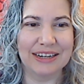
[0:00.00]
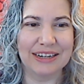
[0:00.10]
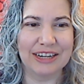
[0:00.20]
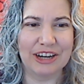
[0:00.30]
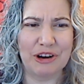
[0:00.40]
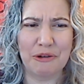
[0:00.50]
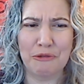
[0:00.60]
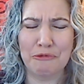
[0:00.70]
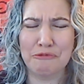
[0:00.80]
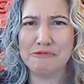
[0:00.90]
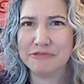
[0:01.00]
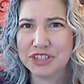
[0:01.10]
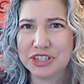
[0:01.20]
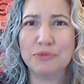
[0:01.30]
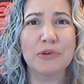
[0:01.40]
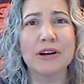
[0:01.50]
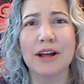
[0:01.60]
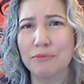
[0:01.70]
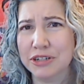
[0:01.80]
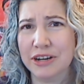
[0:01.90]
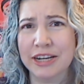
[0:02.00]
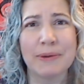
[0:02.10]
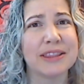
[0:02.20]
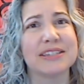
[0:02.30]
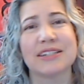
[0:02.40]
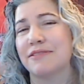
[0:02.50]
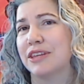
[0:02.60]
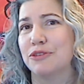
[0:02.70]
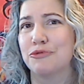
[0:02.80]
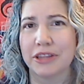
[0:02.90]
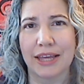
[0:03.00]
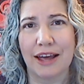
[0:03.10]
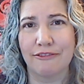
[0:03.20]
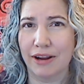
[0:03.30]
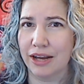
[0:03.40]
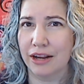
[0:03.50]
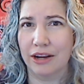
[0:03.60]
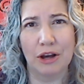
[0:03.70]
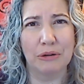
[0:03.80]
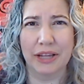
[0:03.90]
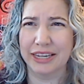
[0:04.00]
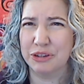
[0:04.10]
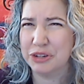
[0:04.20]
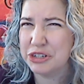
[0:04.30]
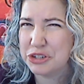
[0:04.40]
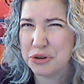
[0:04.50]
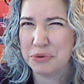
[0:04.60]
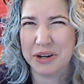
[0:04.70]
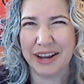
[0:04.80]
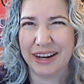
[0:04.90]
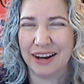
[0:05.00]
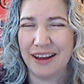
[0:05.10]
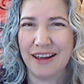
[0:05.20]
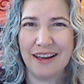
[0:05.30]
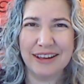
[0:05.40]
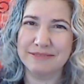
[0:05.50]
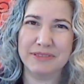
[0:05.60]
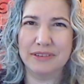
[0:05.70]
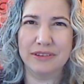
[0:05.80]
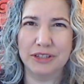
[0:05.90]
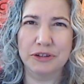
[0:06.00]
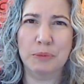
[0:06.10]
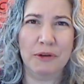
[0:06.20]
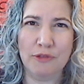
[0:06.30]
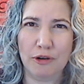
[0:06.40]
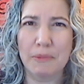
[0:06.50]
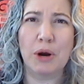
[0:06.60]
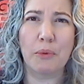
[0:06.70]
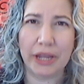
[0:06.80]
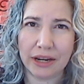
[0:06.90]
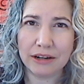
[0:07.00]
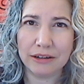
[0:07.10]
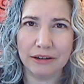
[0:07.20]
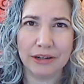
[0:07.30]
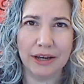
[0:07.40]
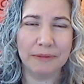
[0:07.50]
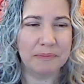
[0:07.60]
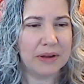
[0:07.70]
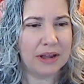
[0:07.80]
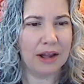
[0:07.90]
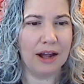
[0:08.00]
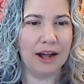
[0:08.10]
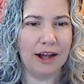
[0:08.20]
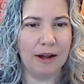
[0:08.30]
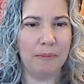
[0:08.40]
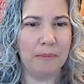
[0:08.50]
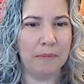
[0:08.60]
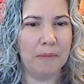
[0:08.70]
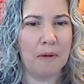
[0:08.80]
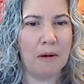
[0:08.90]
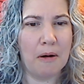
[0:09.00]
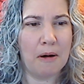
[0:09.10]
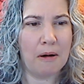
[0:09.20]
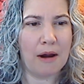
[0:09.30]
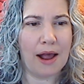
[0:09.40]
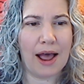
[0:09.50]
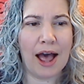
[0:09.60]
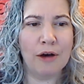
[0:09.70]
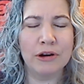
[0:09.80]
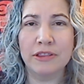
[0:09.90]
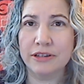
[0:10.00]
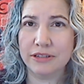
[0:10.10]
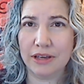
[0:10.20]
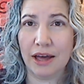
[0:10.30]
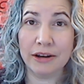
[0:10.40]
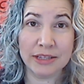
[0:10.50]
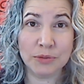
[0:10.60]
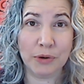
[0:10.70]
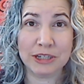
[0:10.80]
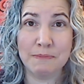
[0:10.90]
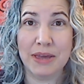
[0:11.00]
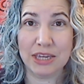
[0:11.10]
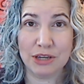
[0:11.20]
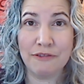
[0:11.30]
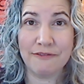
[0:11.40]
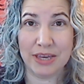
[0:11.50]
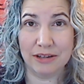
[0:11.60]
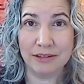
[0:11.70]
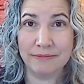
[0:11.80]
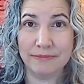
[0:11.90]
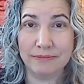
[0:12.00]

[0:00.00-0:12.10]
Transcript: you know, just we're talking about the stuff that you really have ready to go, like you could do in like you could perform in a week. Okay, how do these works make you feel?